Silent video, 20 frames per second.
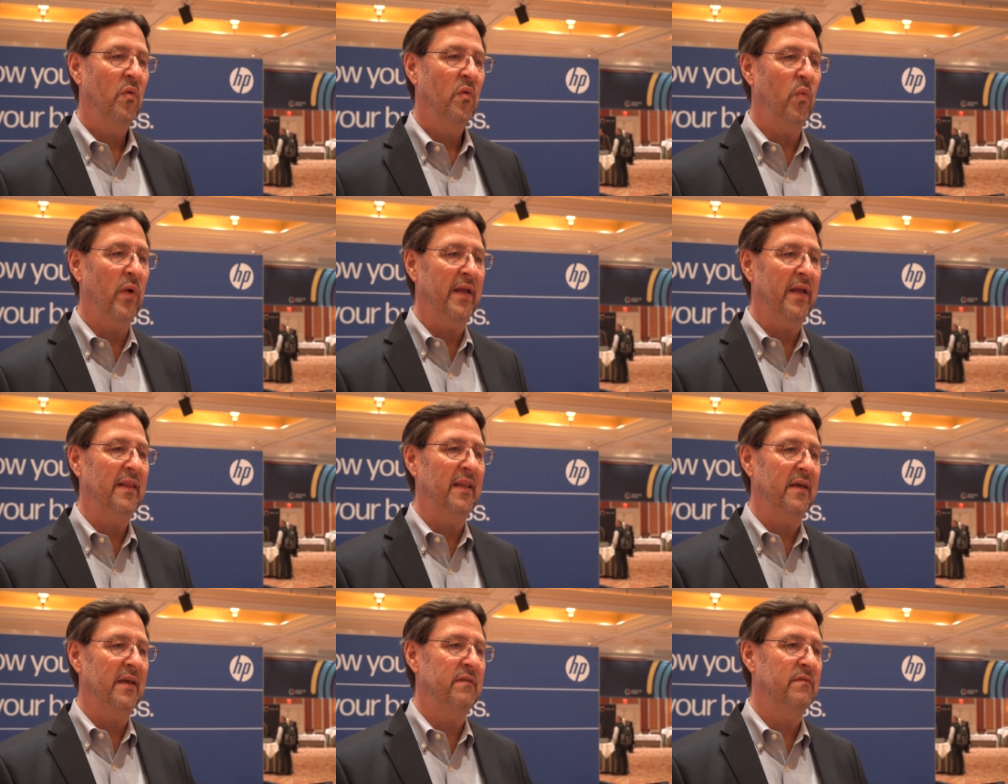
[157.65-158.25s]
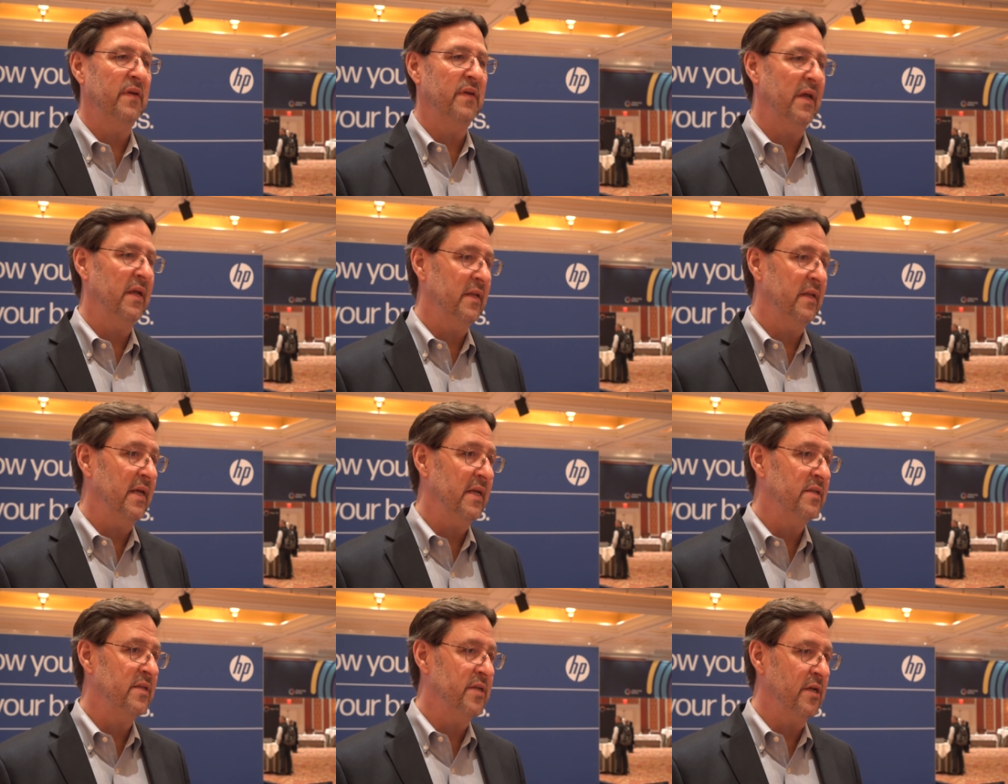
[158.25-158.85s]
We live in
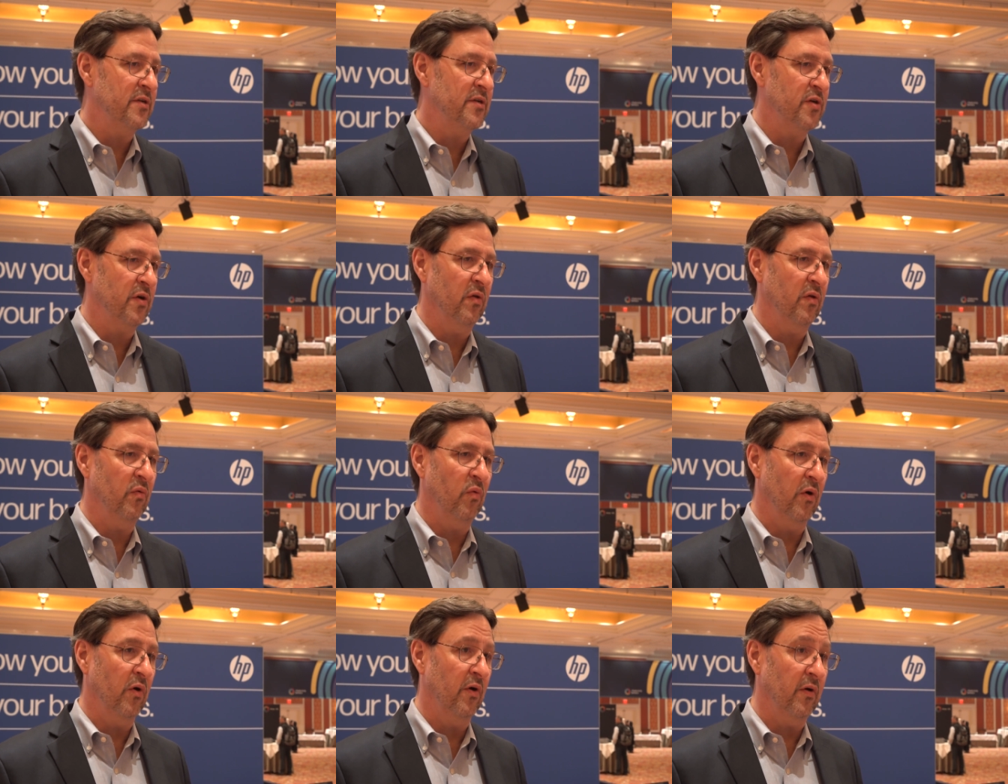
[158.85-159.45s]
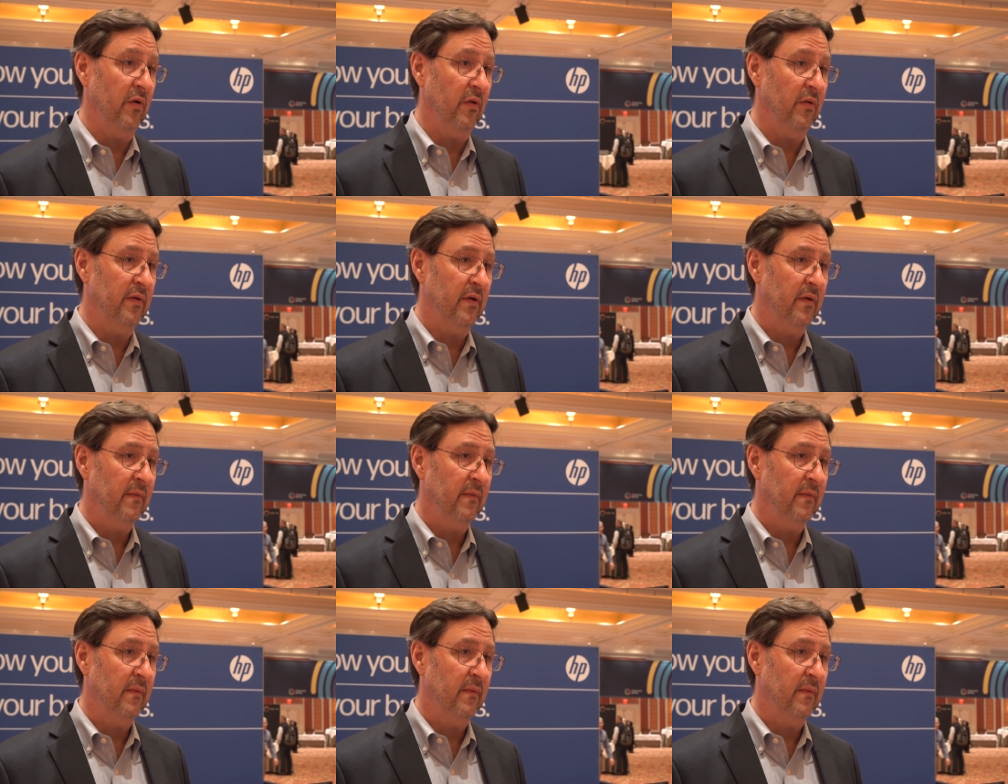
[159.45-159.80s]
a digital world.